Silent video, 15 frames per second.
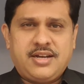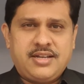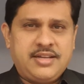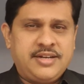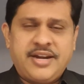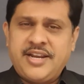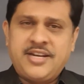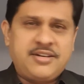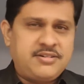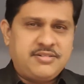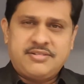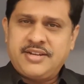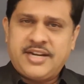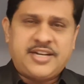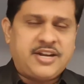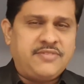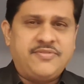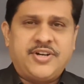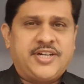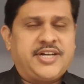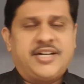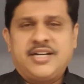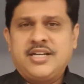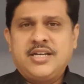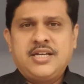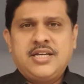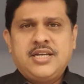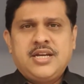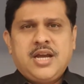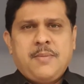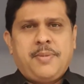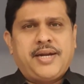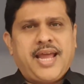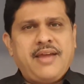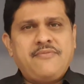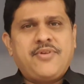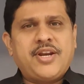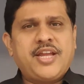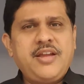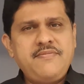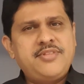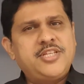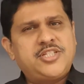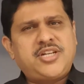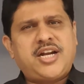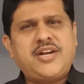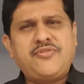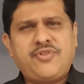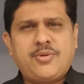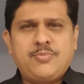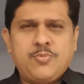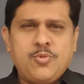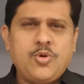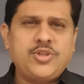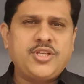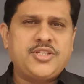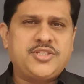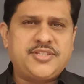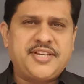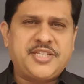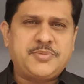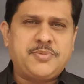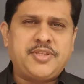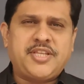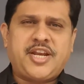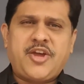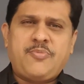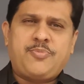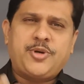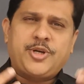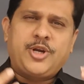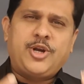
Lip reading: It didn't get converted. But I am working with the startup for more than 6 months, and I put a